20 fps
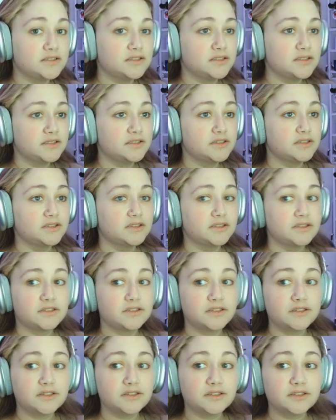
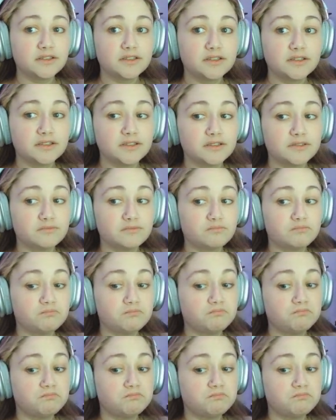(no one is talking)